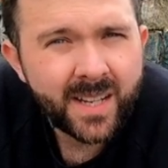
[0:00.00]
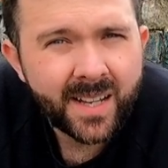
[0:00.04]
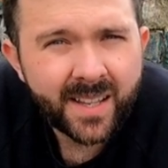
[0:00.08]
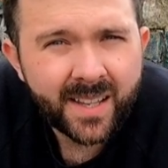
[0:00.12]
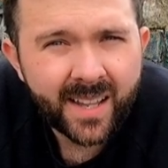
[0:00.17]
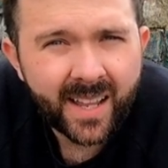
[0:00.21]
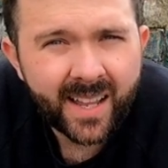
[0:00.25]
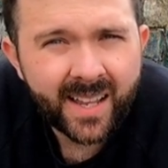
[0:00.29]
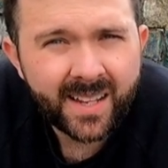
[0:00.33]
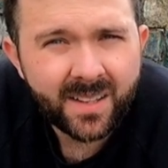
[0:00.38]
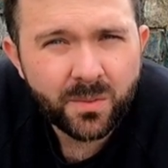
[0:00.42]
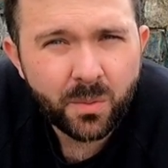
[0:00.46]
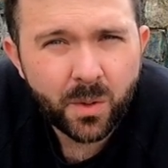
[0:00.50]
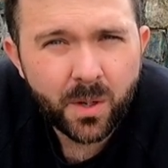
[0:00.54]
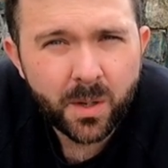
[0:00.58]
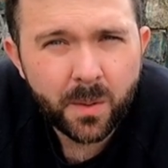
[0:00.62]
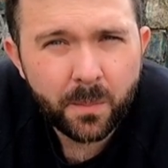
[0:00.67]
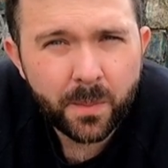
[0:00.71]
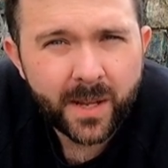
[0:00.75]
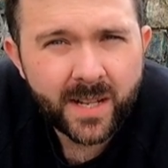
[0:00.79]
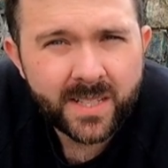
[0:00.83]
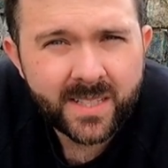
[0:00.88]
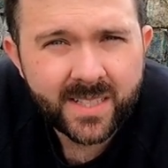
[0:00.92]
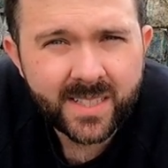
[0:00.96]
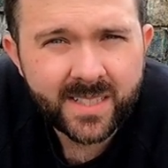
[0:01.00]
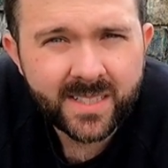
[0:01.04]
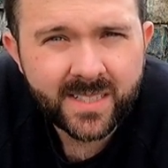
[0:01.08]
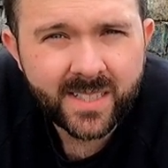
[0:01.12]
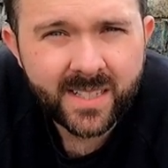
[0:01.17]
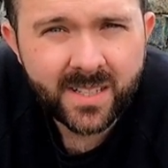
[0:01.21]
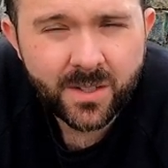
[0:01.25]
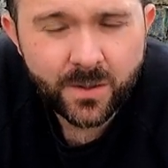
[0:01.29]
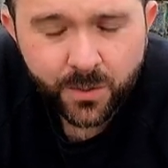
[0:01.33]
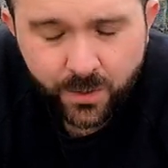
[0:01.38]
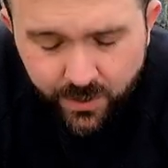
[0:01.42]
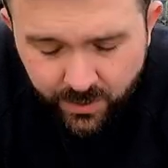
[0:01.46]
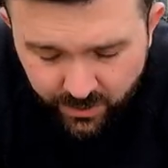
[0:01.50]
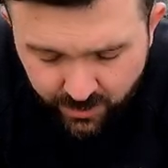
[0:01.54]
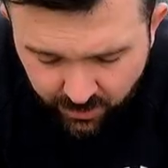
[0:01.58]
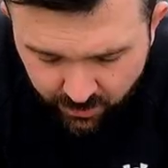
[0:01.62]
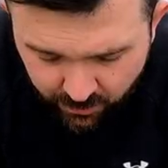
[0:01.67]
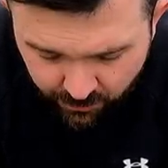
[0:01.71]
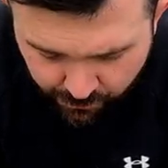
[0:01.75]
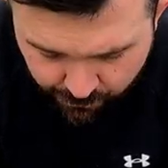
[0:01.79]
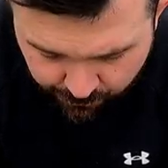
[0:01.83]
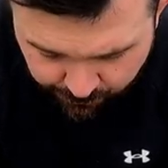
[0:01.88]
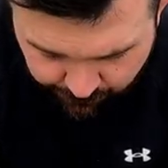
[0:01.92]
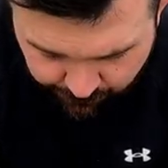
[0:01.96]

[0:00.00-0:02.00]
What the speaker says: And that is one of the best things that you can do.